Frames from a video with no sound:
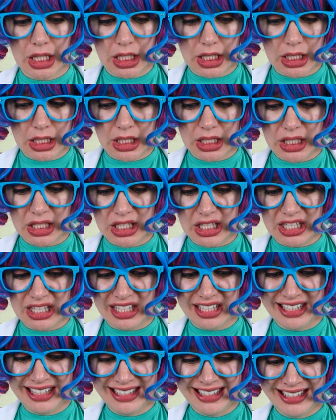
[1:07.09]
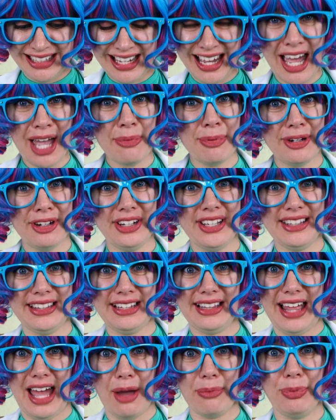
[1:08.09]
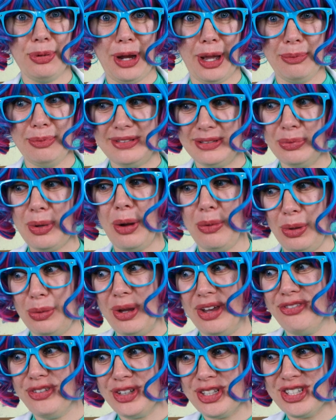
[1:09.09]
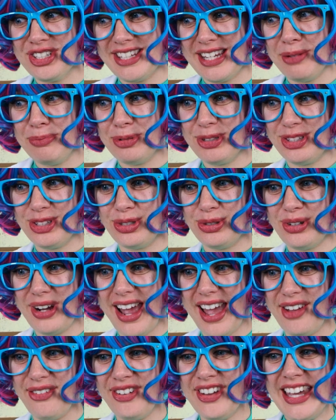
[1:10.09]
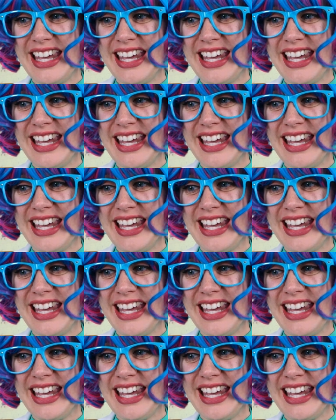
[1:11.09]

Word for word: Uh, I better get the lab prepped while we wait for your samples to arrive.